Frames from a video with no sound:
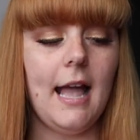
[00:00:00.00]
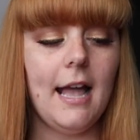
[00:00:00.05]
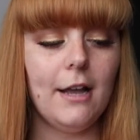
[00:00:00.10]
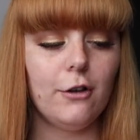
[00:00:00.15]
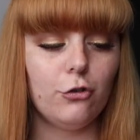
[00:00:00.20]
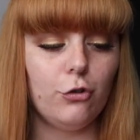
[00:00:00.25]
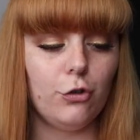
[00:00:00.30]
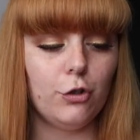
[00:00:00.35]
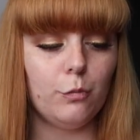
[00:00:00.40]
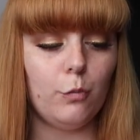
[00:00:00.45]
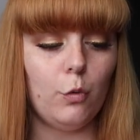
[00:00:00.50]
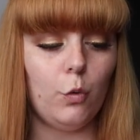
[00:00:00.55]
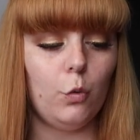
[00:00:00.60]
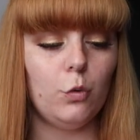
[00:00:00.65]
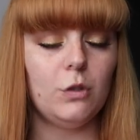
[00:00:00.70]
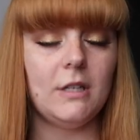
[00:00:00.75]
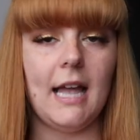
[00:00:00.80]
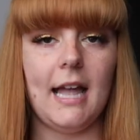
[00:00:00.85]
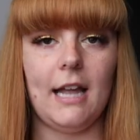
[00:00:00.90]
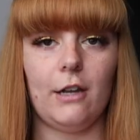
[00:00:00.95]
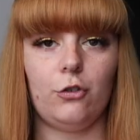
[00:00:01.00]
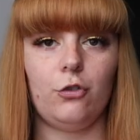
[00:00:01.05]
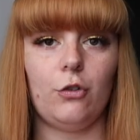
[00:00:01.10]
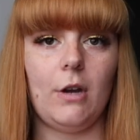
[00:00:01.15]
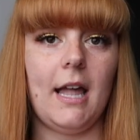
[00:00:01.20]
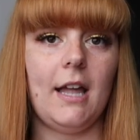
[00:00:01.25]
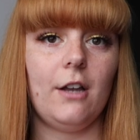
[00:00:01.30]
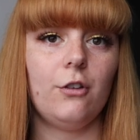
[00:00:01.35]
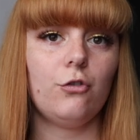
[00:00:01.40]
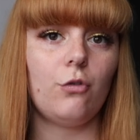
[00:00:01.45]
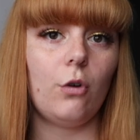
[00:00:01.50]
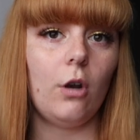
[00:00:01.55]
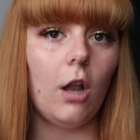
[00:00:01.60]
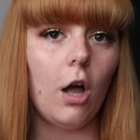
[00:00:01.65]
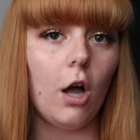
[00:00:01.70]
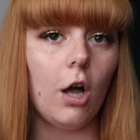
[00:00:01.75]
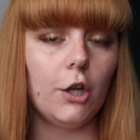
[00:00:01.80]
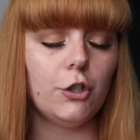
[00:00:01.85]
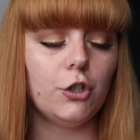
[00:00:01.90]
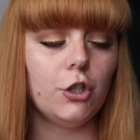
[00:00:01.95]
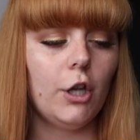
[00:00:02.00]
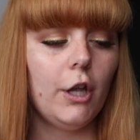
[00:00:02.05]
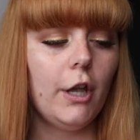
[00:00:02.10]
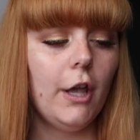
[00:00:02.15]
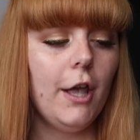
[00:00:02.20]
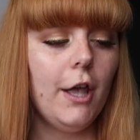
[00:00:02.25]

extra small to extra extra large.